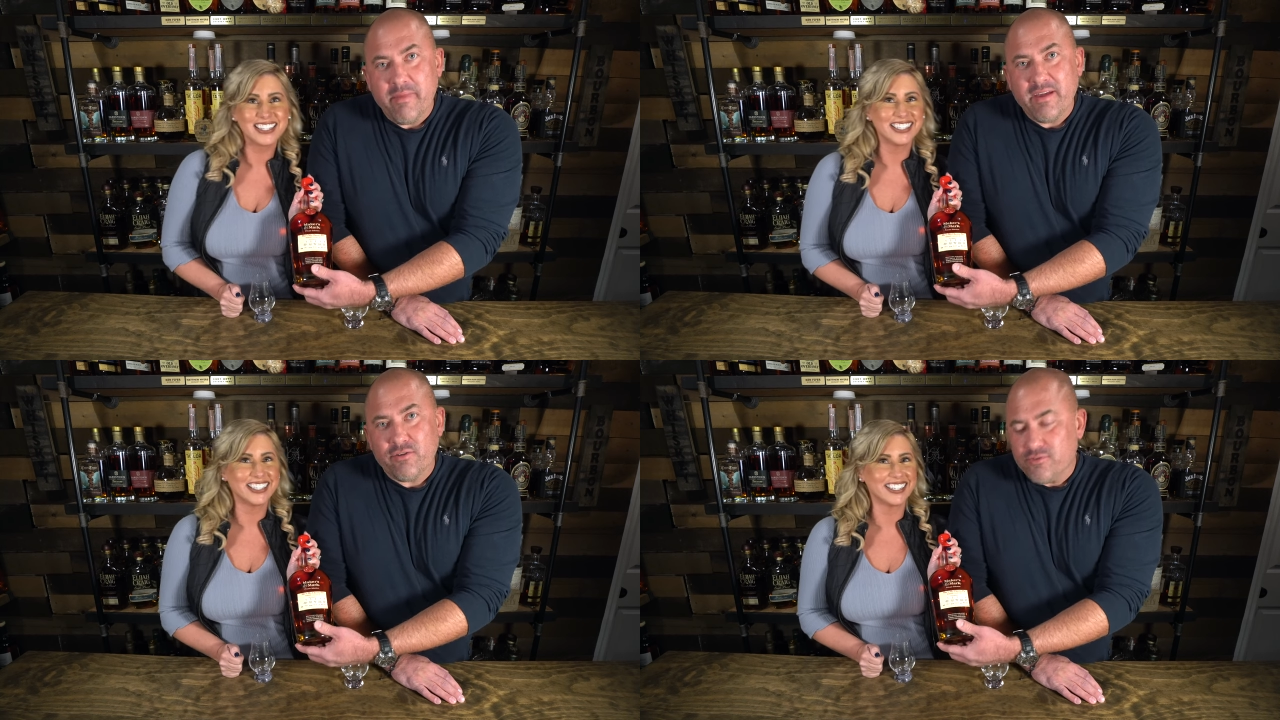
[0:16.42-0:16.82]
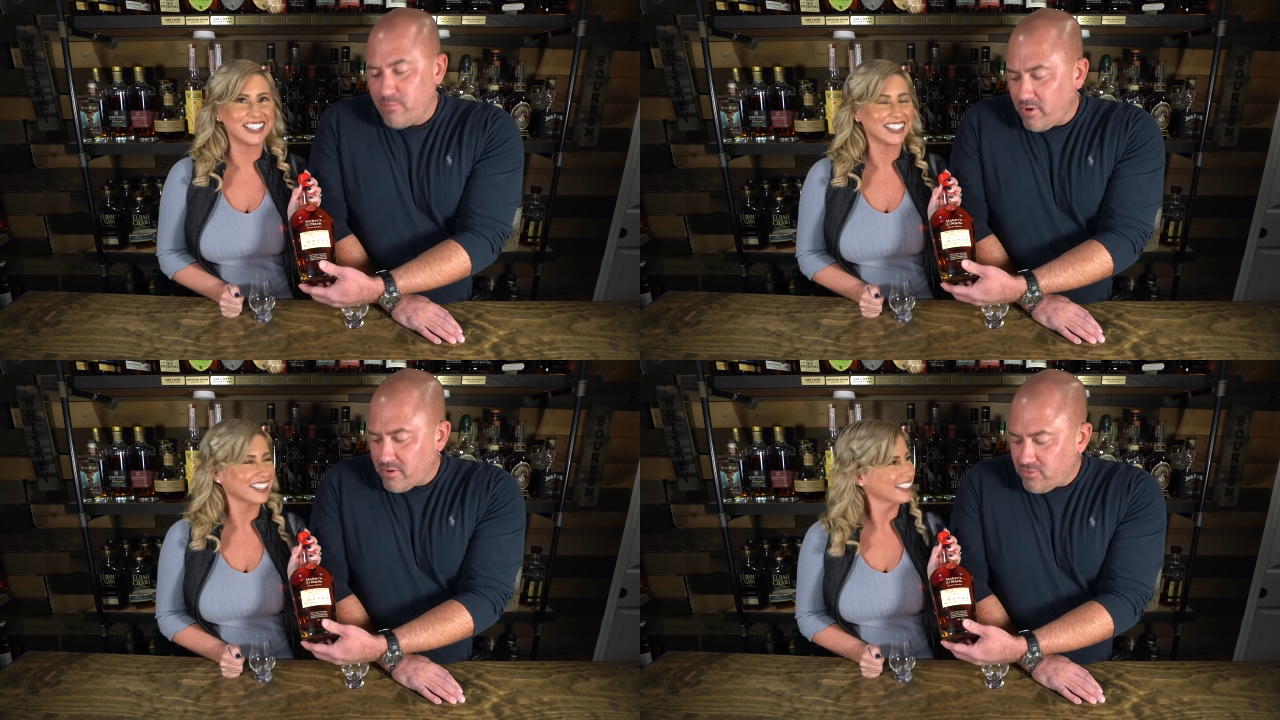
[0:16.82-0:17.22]
Speaker 1: Maker's
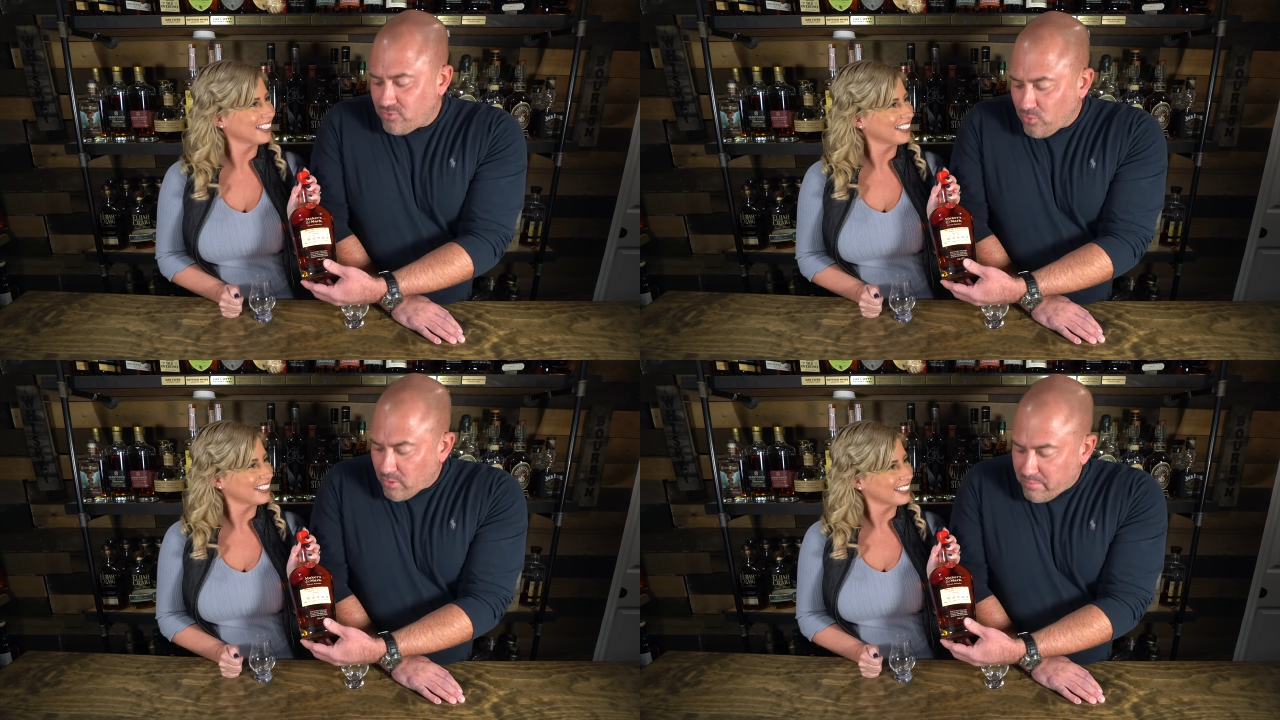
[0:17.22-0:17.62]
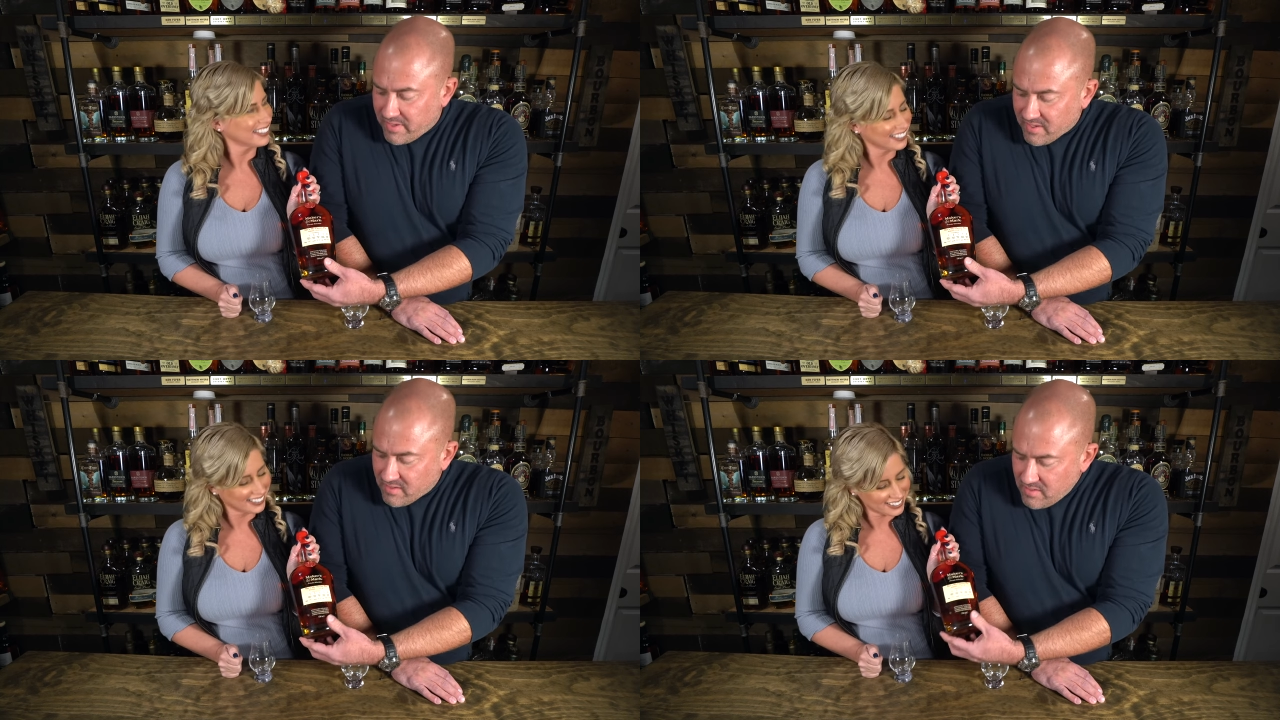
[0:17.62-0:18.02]
Mark store
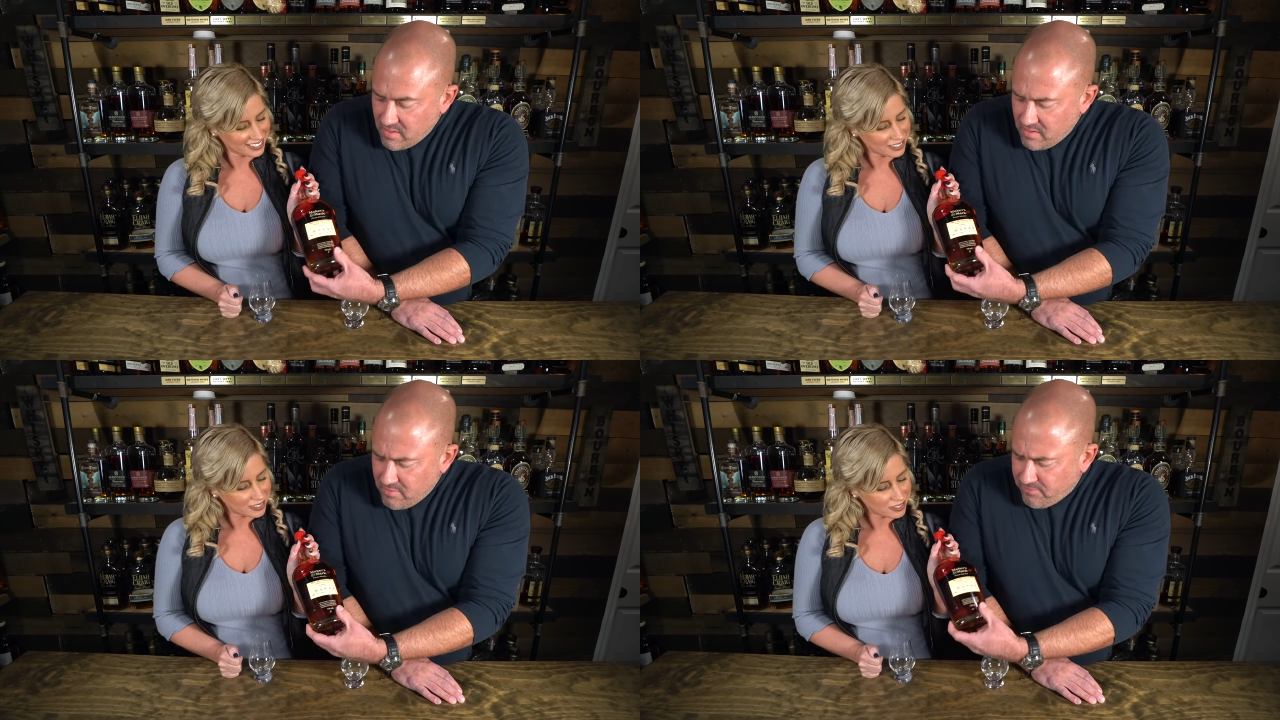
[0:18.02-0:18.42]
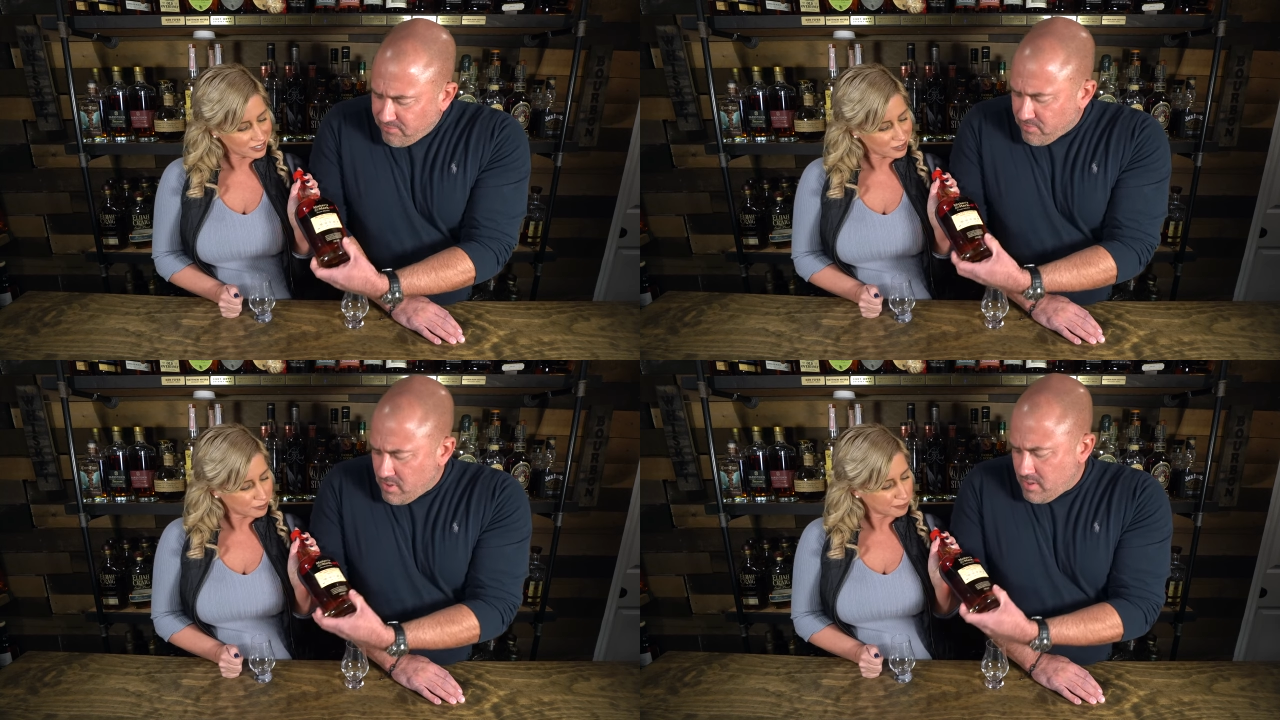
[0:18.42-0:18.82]
pick
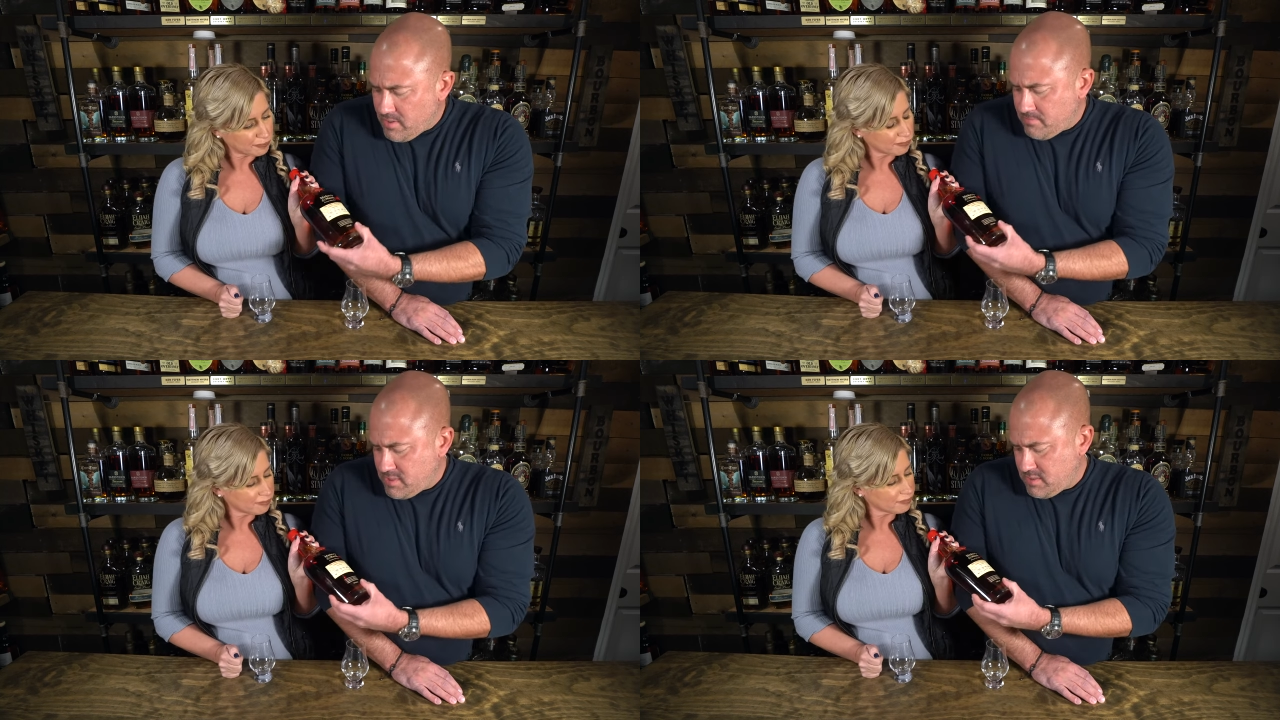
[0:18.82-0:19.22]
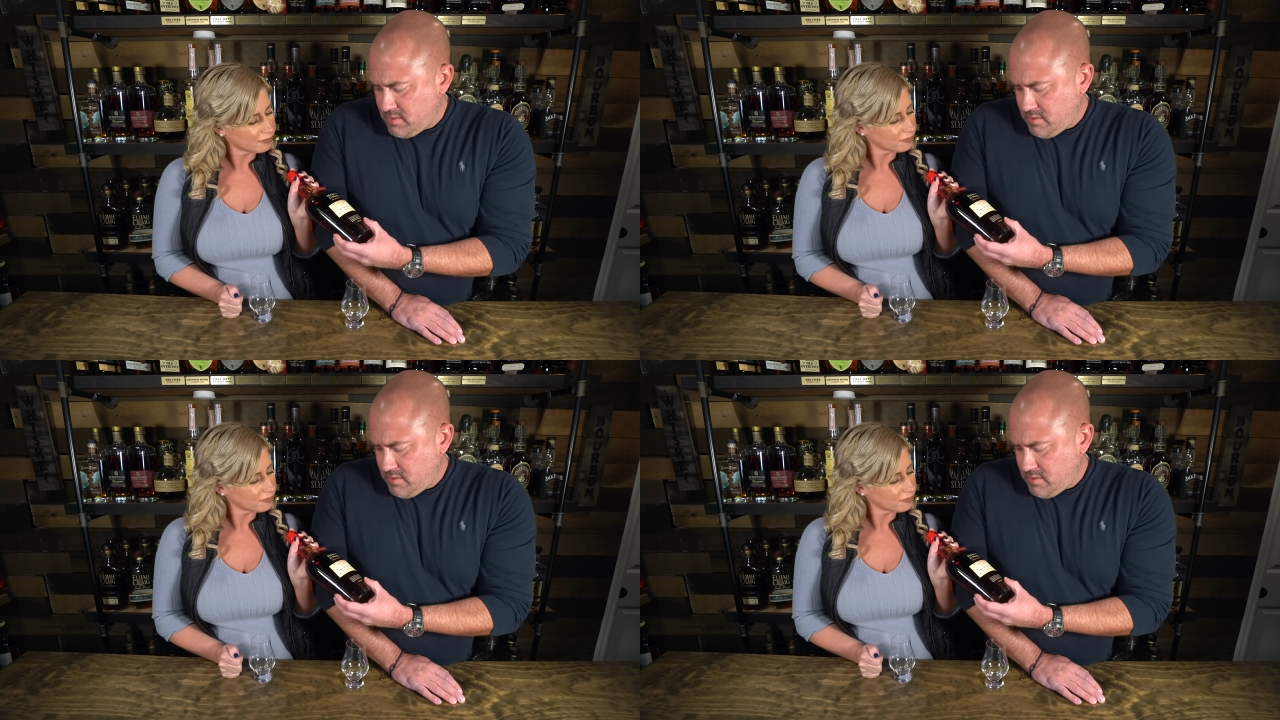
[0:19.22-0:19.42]
from